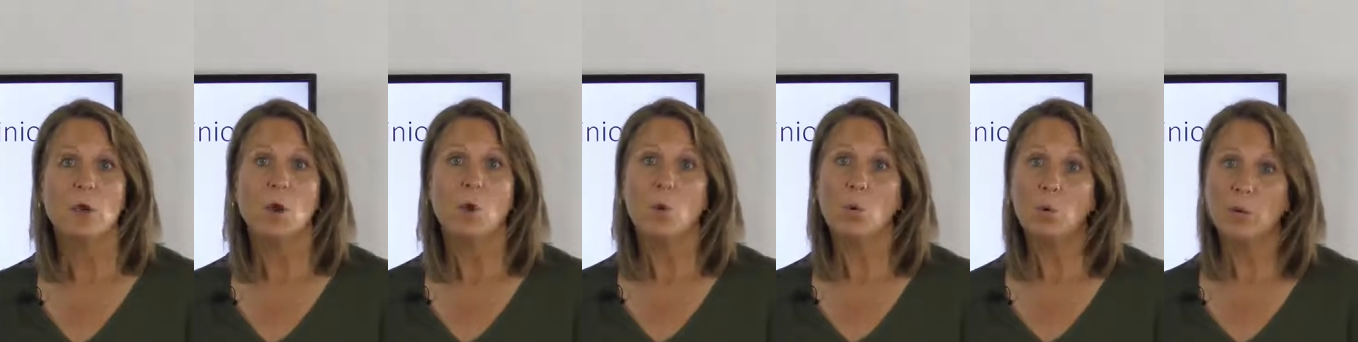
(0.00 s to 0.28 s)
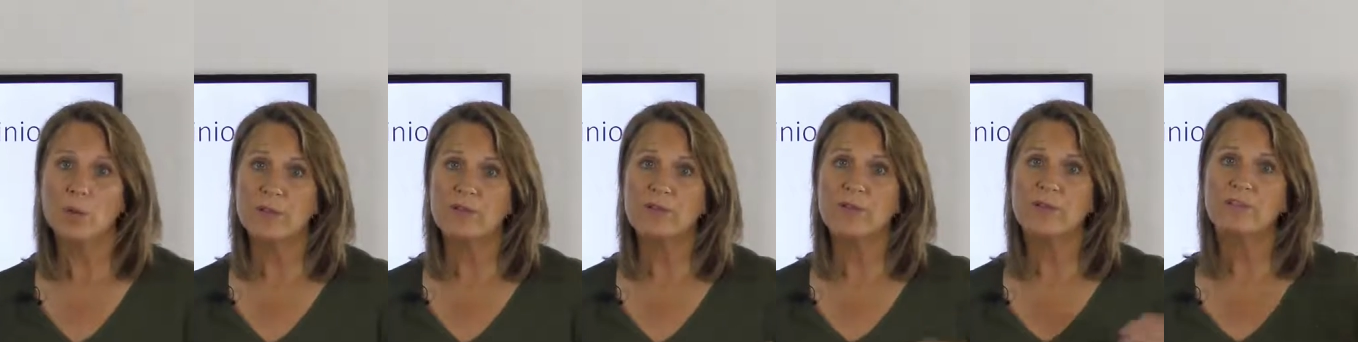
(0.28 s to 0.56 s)

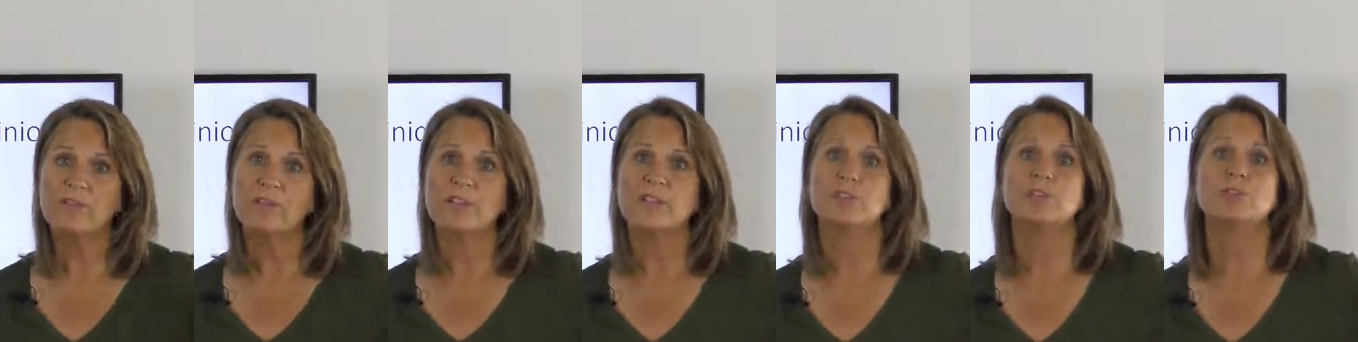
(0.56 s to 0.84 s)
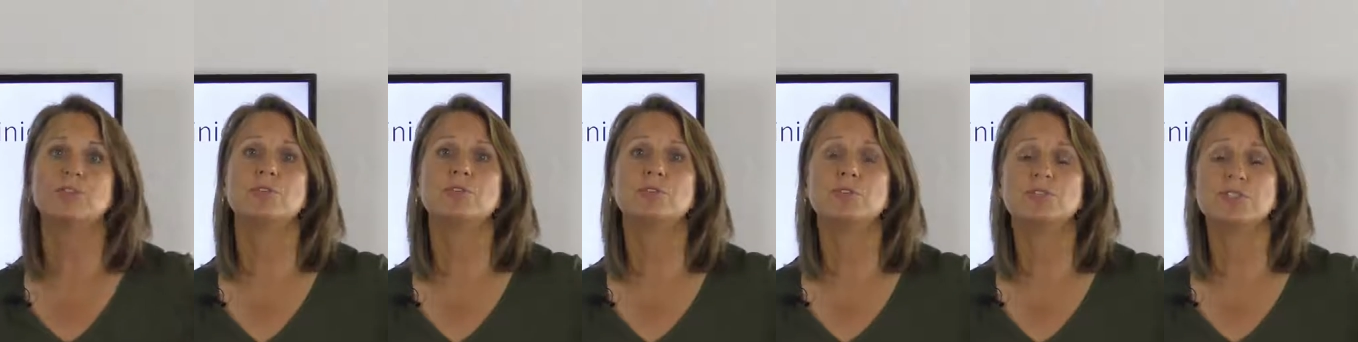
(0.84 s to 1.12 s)
or even if they
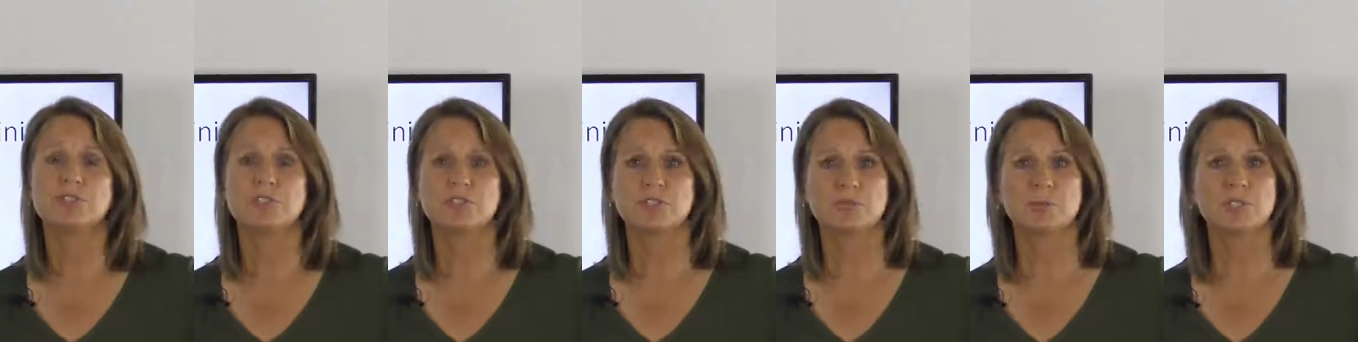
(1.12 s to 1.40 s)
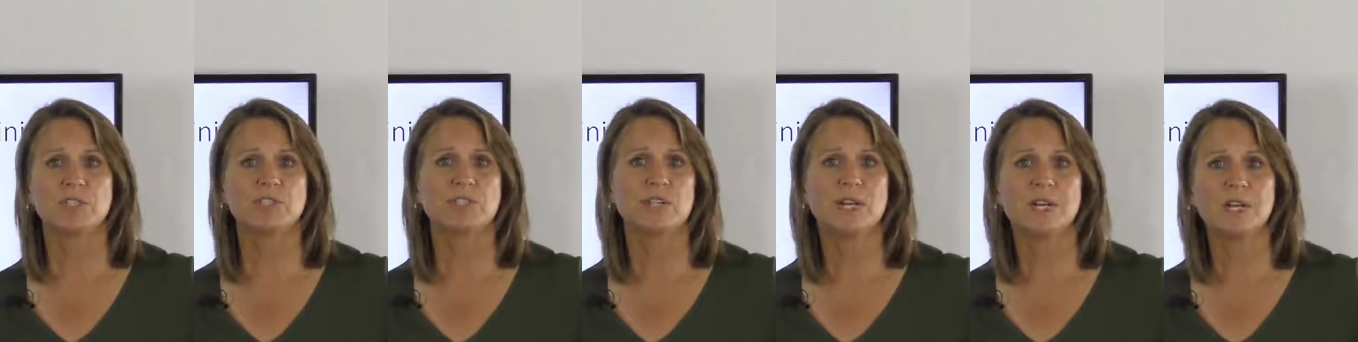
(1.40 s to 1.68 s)
choose to
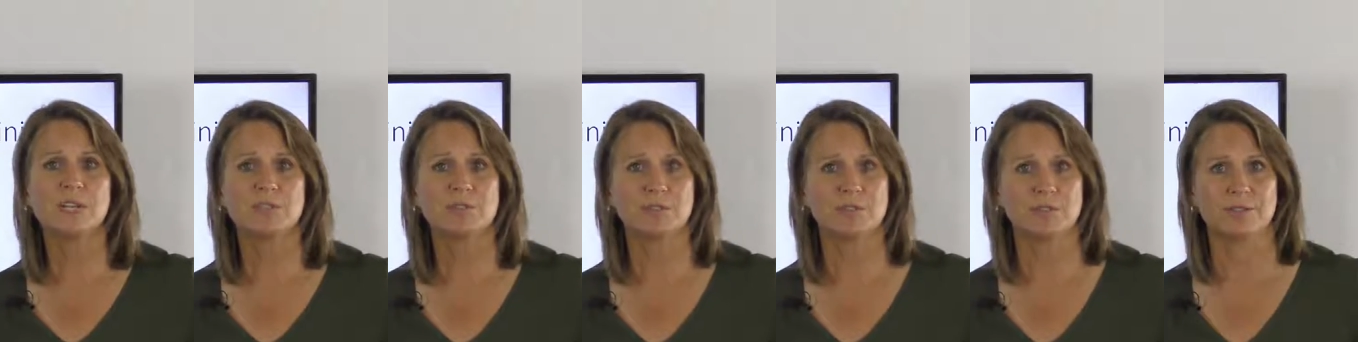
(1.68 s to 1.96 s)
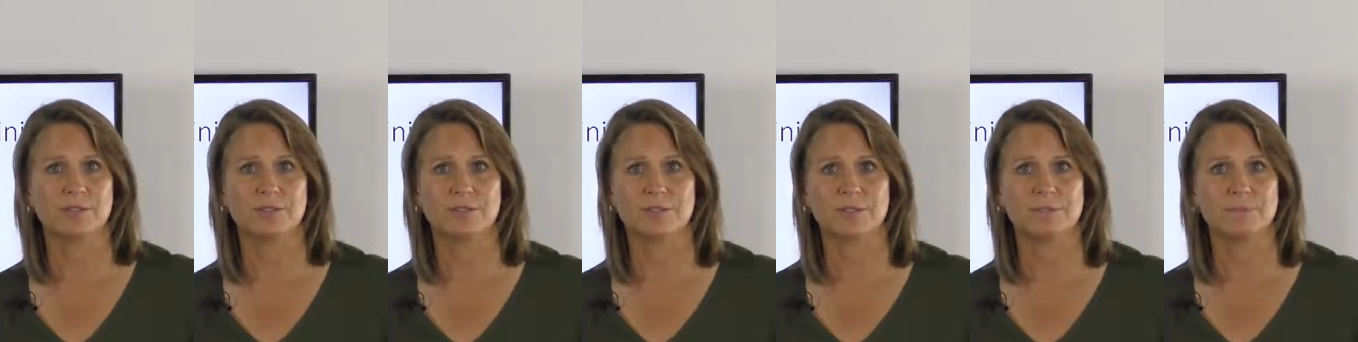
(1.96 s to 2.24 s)
switch
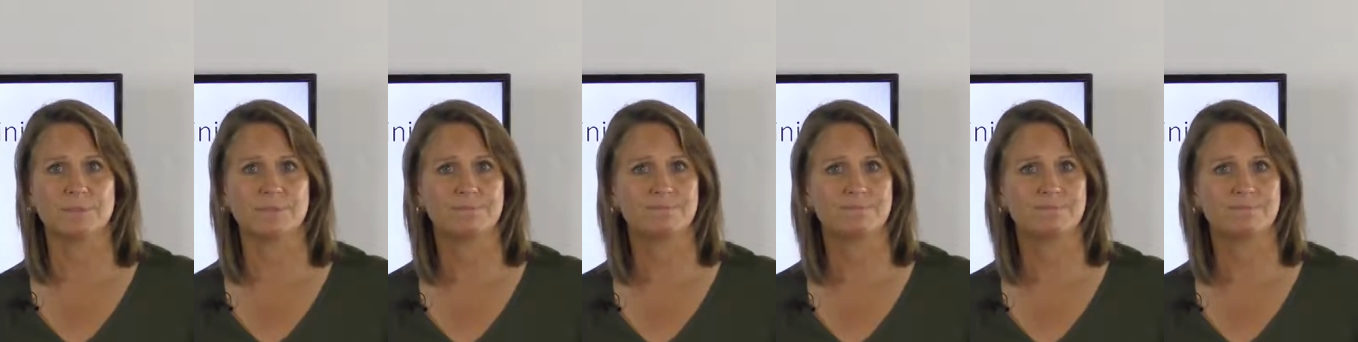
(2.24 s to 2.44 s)
doctors.